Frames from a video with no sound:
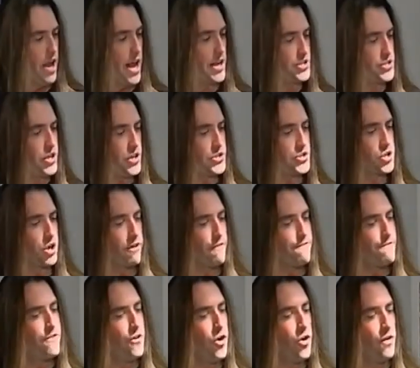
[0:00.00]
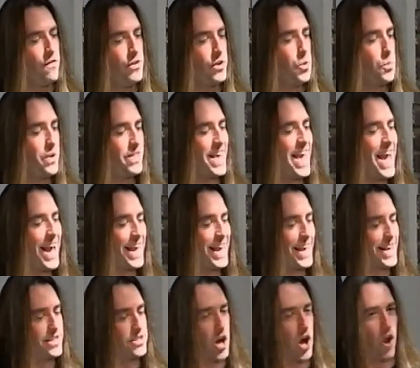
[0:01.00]
as she served food with
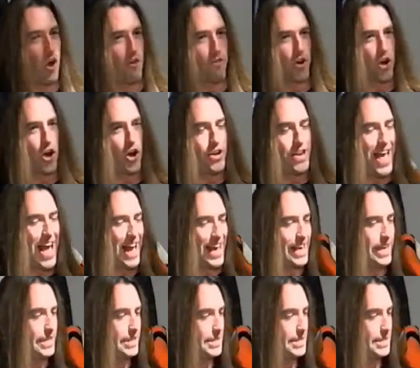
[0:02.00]
hickeys all over her neck.